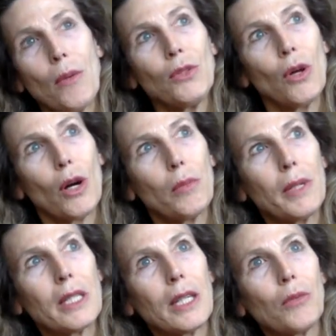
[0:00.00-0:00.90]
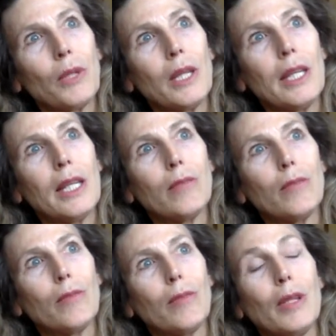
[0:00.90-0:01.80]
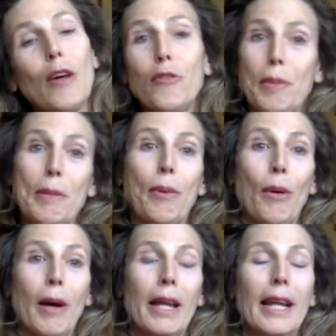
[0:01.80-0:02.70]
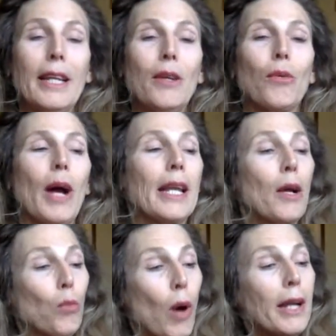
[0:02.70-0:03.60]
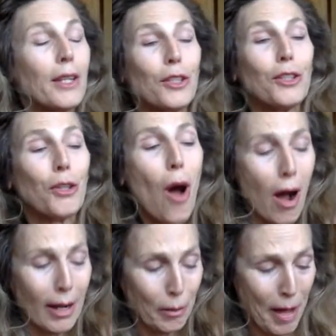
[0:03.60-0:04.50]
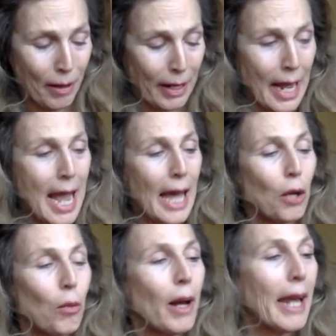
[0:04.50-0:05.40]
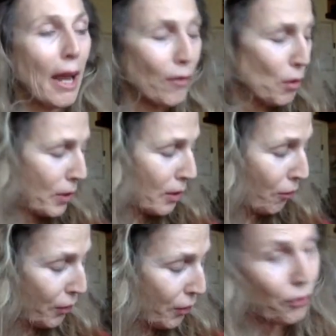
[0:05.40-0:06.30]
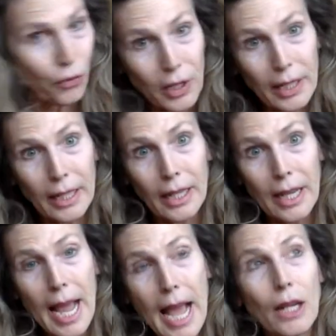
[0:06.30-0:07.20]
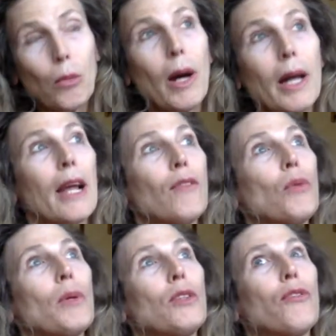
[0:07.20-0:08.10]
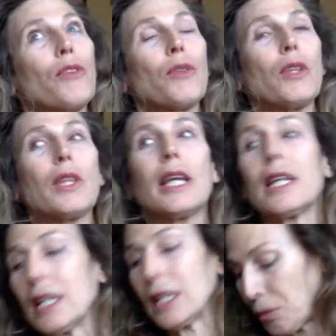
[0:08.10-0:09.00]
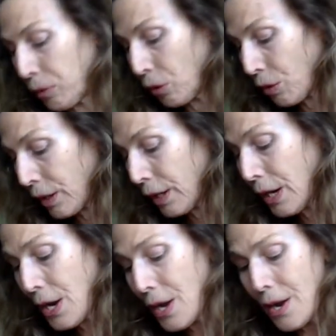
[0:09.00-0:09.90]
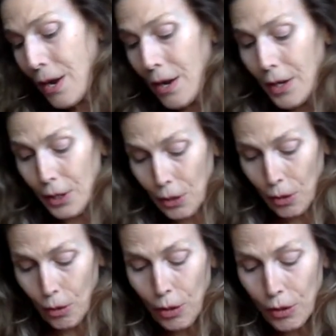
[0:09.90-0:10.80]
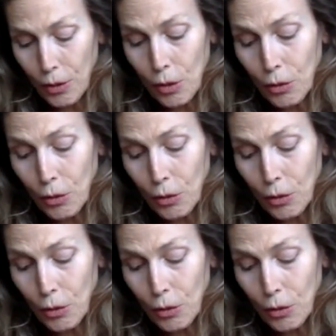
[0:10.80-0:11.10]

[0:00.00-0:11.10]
was hard because I really love people and I wanted to talk about it and I want everyone to feel free and I want everyone to feel that they can explore, you know, their own